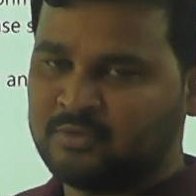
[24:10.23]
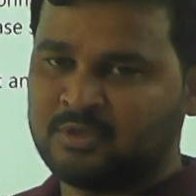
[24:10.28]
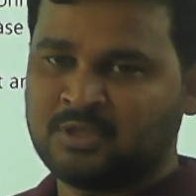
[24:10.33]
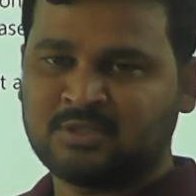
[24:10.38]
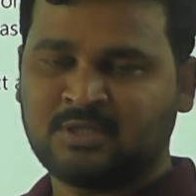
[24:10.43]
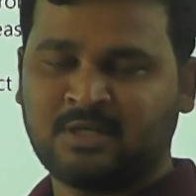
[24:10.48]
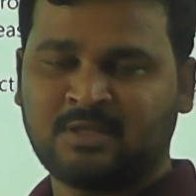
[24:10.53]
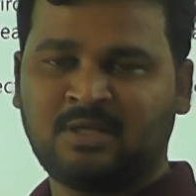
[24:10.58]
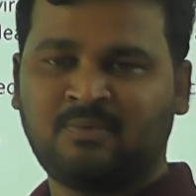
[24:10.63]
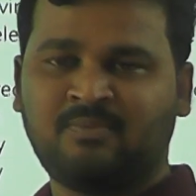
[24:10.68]
is
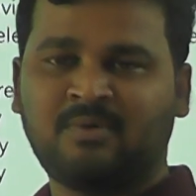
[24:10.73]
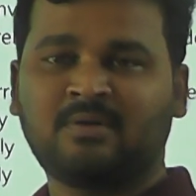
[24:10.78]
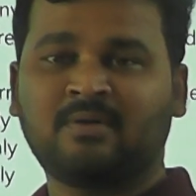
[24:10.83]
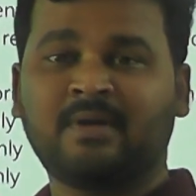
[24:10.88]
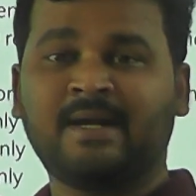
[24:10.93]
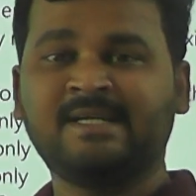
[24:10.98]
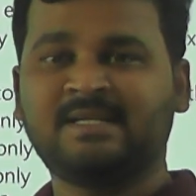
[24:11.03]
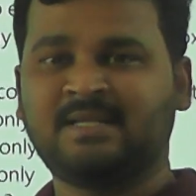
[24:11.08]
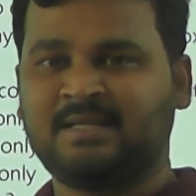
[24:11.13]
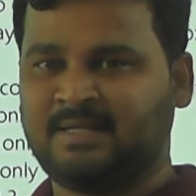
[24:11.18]
nothing but
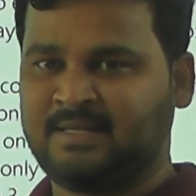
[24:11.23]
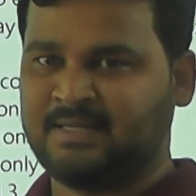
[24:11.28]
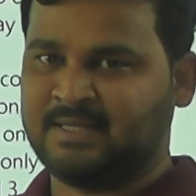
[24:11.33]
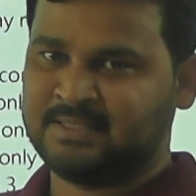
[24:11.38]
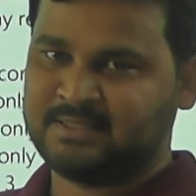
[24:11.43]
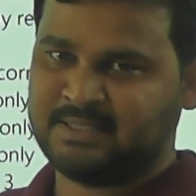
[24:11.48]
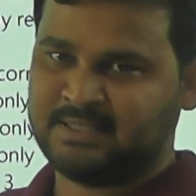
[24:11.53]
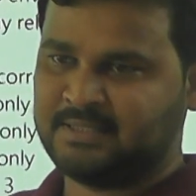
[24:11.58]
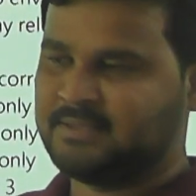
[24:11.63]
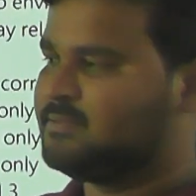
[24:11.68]
nitric
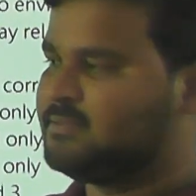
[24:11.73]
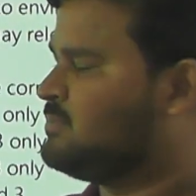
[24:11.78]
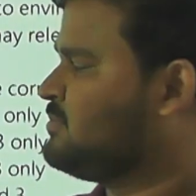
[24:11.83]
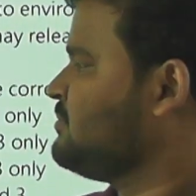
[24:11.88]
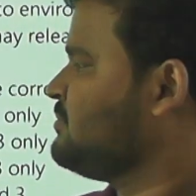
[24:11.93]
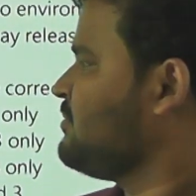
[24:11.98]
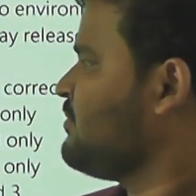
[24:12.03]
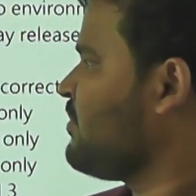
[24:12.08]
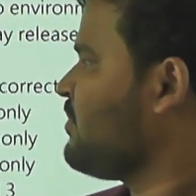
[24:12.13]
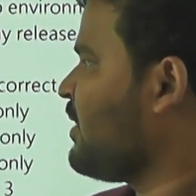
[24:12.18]
acid.
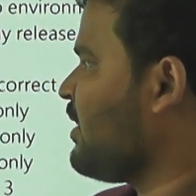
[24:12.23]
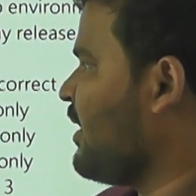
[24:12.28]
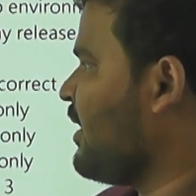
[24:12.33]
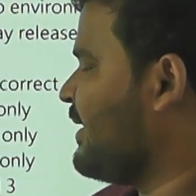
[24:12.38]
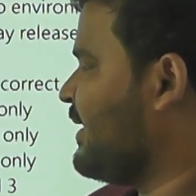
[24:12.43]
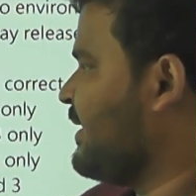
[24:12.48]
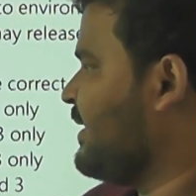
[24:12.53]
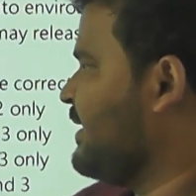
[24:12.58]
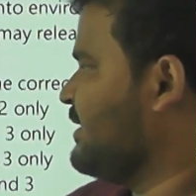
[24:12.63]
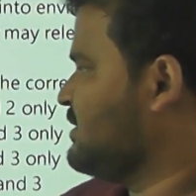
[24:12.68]
And
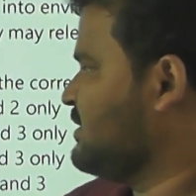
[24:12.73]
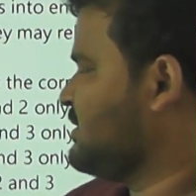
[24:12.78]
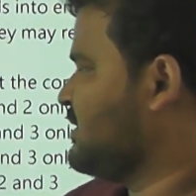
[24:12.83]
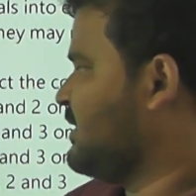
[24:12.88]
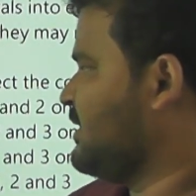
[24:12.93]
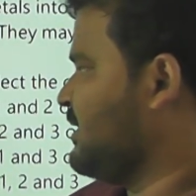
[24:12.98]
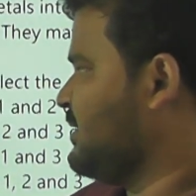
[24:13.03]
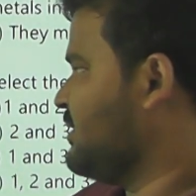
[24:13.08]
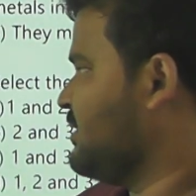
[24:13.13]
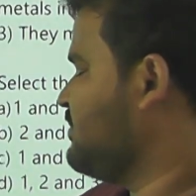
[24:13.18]
again, see
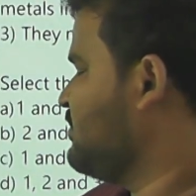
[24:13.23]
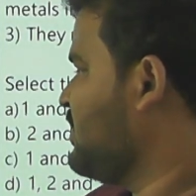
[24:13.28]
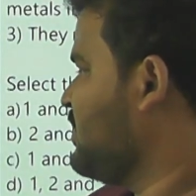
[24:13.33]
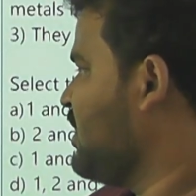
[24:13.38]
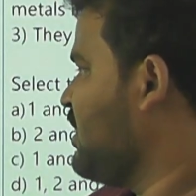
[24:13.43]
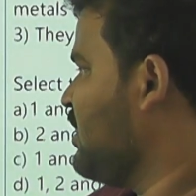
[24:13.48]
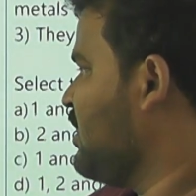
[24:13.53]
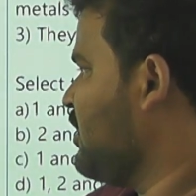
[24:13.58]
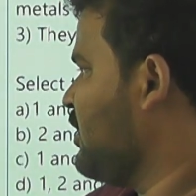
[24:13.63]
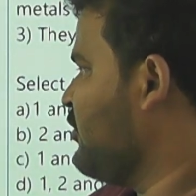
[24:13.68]
here,
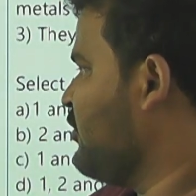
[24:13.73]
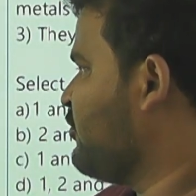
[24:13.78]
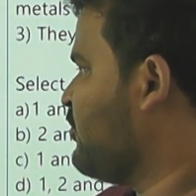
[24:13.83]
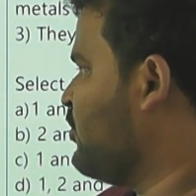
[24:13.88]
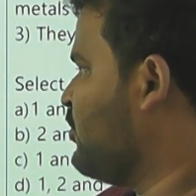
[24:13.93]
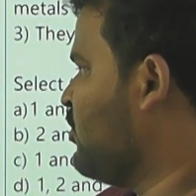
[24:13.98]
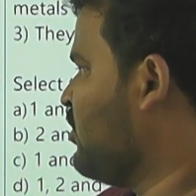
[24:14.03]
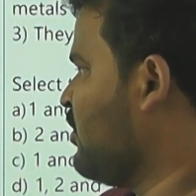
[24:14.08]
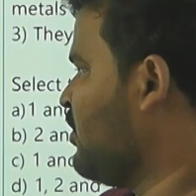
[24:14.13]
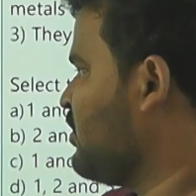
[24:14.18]
if
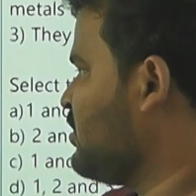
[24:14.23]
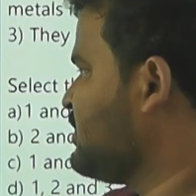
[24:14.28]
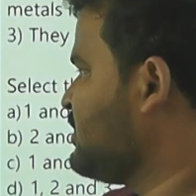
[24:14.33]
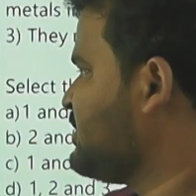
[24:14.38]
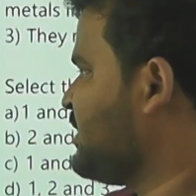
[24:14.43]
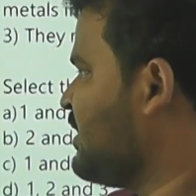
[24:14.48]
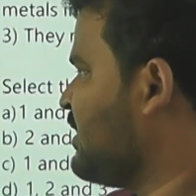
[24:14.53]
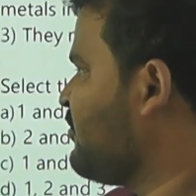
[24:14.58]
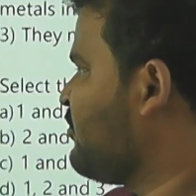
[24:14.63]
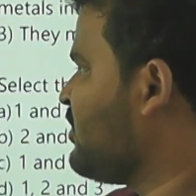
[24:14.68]
more
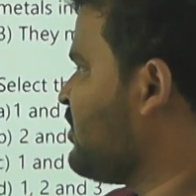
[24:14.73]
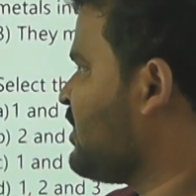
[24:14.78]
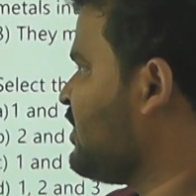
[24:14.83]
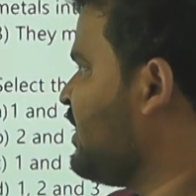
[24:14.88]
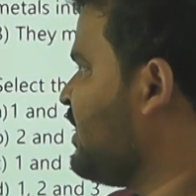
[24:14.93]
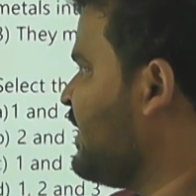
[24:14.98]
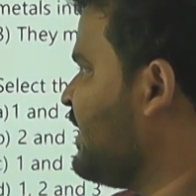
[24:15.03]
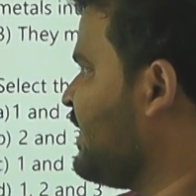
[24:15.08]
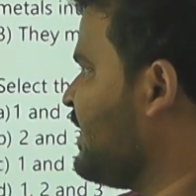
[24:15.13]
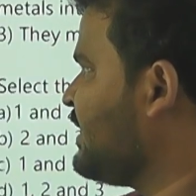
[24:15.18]
sulfur
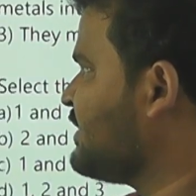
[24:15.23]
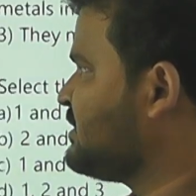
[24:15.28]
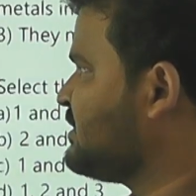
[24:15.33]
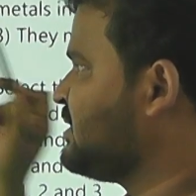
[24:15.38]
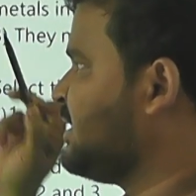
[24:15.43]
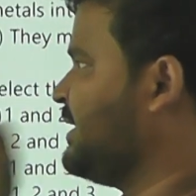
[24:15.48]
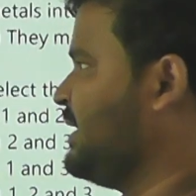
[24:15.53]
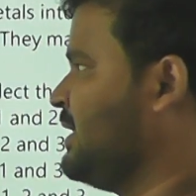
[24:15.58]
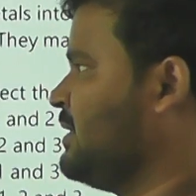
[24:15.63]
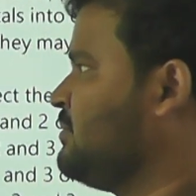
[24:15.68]

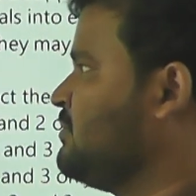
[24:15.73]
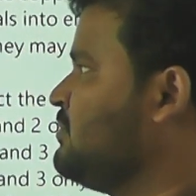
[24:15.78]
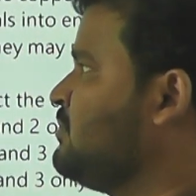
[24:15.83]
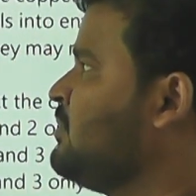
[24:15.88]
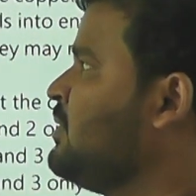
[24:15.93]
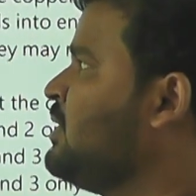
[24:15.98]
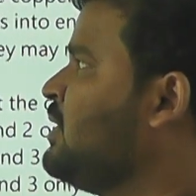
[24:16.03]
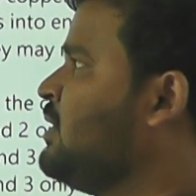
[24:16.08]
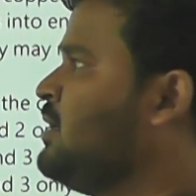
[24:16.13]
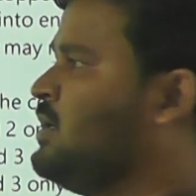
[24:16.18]
dioxide,
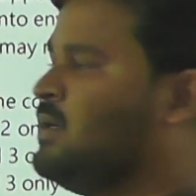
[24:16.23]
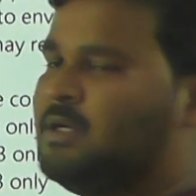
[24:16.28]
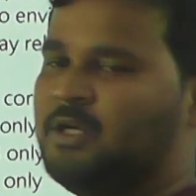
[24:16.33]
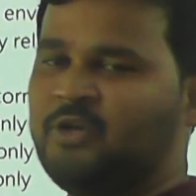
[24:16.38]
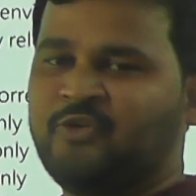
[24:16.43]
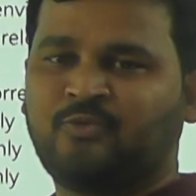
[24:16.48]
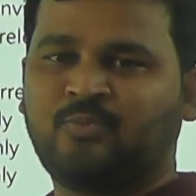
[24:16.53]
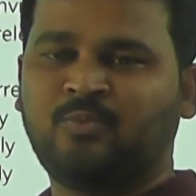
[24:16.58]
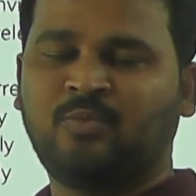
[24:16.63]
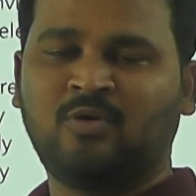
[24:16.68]

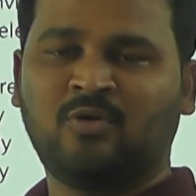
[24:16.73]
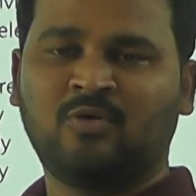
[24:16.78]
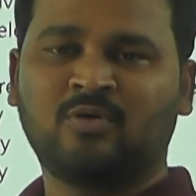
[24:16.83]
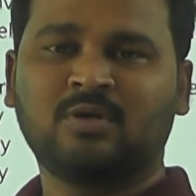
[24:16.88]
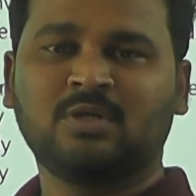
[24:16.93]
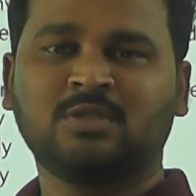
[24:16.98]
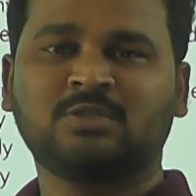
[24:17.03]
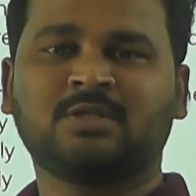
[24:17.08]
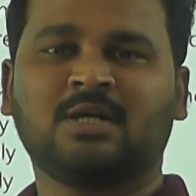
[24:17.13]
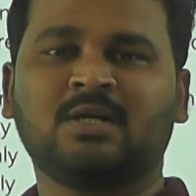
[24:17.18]
if
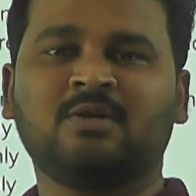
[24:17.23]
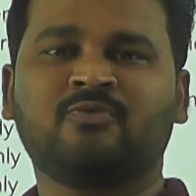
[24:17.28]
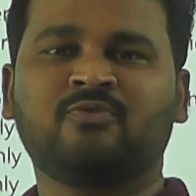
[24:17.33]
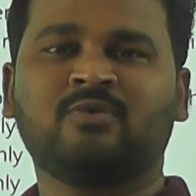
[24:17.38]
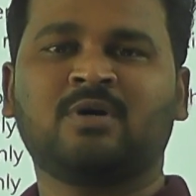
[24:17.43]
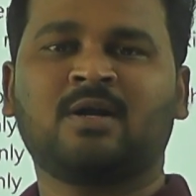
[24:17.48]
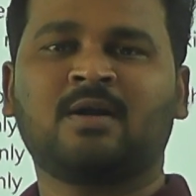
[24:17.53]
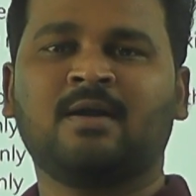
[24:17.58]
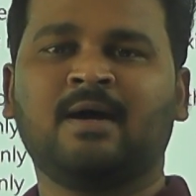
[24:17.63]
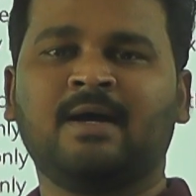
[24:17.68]
more
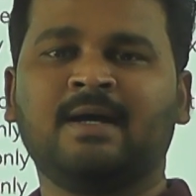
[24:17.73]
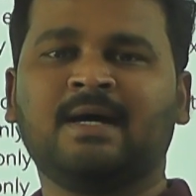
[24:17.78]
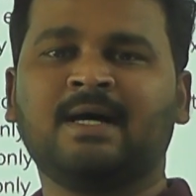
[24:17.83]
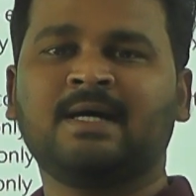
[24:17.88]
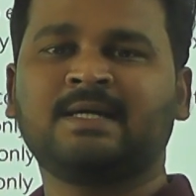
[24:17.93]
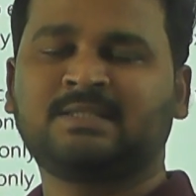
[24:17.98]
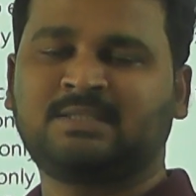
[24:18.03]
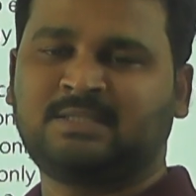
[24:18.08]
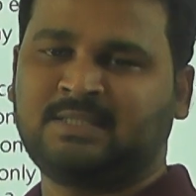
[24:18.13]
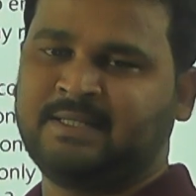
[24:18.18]
sulfur
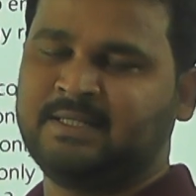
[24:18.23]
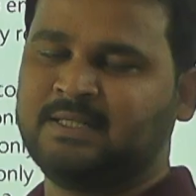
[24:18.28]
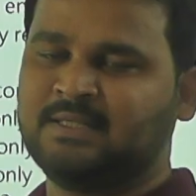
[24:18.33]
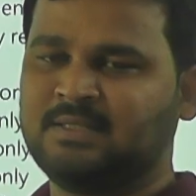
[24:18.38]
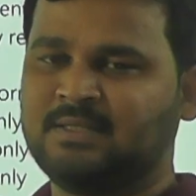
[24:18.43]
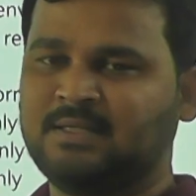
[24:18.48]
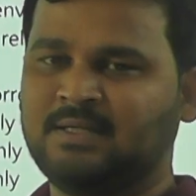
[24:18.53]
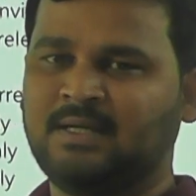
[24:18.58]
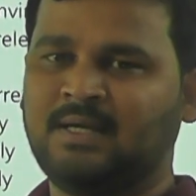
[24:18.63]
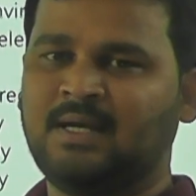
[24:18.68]
dioxide
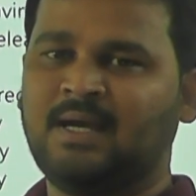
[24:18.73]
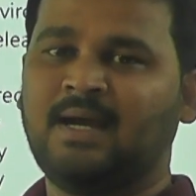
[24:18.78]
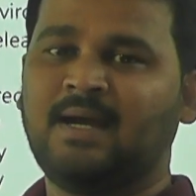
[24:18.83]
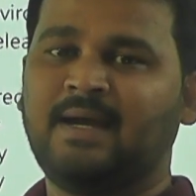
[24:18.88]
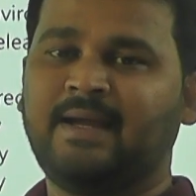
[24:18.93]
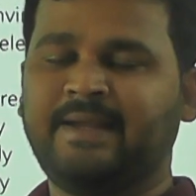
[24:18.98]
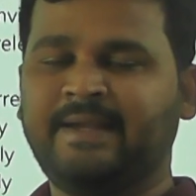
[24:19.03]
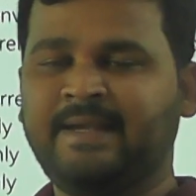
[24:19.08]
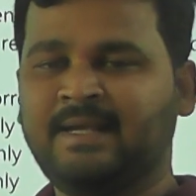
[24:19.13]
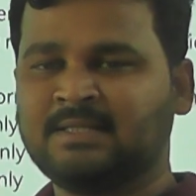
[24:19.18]

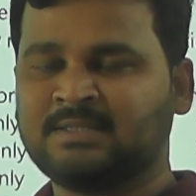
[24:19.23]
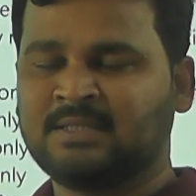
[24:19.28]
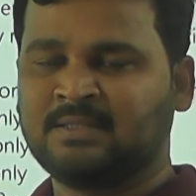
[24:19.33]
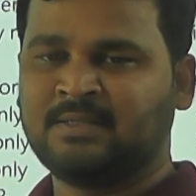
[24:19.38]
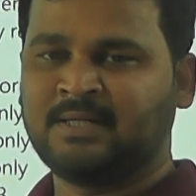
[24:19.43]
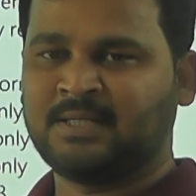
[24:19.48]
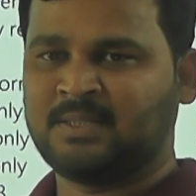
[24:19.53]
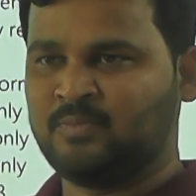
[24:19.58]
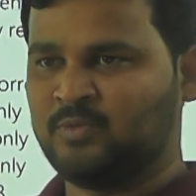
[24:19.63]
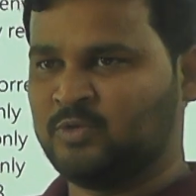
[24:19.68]
is in the
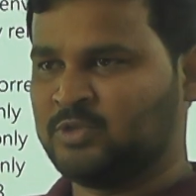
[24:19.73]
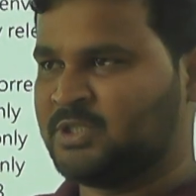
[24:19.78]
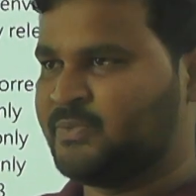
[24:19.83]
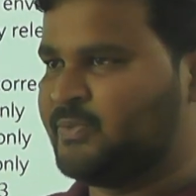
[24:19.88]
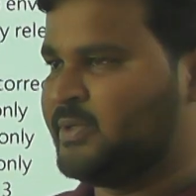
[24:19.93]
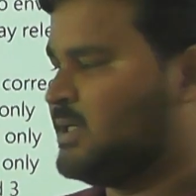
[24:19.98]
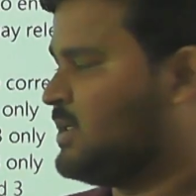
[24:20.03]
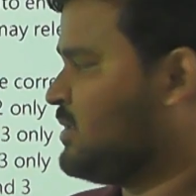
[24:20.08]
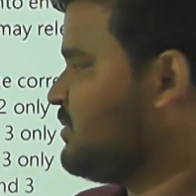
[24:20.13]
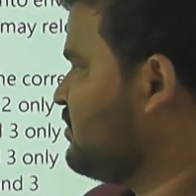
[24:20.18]

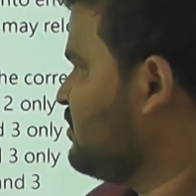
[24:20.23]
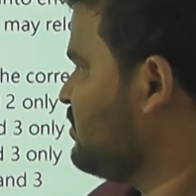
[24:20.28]
atmosphere,